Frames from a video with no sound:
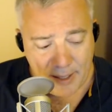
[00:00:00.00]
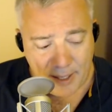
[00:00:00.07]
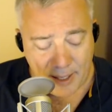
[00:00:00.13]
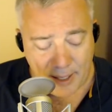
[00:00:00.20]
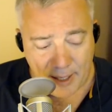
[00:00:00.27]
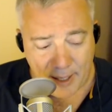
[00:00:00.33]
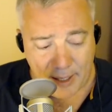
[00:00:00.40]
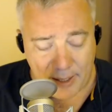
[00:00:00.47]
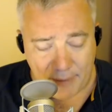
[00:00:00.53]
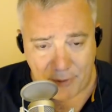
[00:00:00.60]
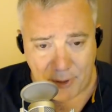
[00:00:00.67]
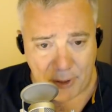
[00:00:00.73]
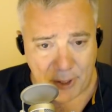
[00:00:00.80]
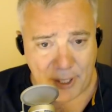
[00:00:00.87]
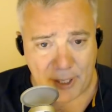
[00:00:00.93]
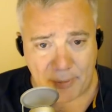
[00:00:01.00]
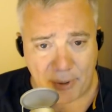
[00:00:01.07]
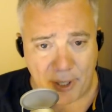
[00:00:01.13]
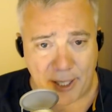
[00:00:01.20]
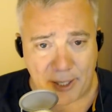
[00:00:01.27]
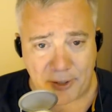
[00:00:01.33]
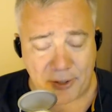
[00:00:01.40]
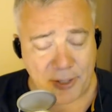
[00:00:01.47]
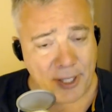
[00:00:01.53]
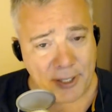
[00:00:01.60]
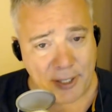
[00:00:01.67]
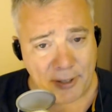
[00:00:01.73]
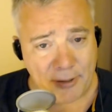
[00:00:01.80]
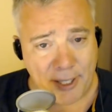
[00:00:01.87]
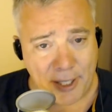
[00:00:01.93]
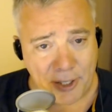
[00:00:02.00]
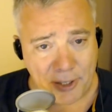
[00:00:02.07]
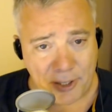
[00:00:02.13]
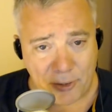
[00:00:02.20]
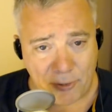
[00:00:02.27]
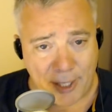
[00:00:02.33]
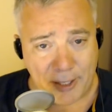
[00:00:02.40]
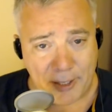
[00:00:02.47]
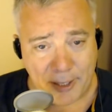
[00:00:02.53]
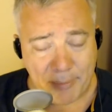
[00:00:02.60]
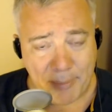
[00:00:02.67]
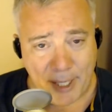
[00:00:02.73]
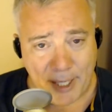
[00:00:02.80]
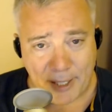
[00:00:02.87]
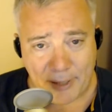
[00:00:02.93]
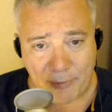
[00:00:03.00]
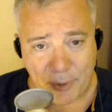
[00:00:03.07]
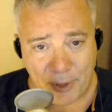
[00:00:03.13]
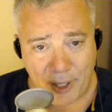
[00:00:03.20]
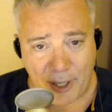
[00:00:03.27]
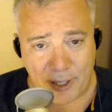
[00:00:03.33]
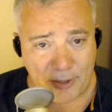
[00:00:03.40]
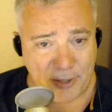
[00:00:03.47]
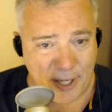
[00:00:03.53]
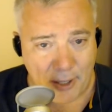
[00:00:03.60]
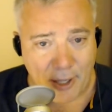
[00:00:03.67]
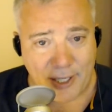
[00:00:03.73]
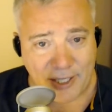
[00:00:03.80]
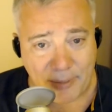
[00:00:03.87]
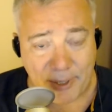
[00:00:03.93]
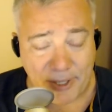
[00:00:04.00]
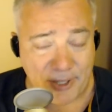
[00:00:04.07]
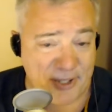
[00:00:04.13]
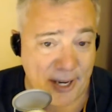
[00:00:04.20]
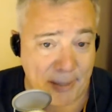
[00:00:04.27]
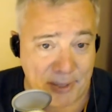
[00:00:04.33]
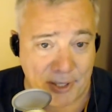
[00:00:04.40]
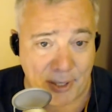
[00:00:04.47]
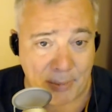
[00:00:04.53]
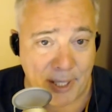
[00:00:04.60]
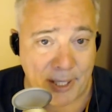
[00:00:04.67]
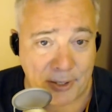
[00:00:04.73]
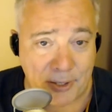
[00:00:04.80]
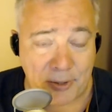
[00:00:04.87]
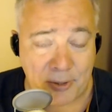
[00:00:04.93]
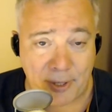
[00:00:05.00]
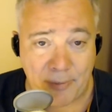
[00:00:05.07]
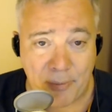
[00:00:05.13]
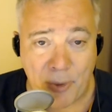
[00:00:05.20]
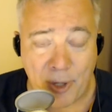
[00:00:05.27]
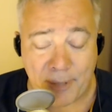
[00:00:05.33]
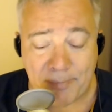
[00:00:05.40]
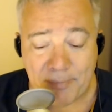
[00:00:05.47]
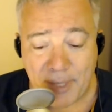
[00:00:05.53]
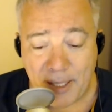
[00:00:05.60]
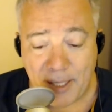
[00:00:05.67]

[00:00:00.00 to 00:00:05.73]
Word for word: Uh, and if you look at the products they're selling that are actually directly competitive with ours, they cost about the same in some cases or even more.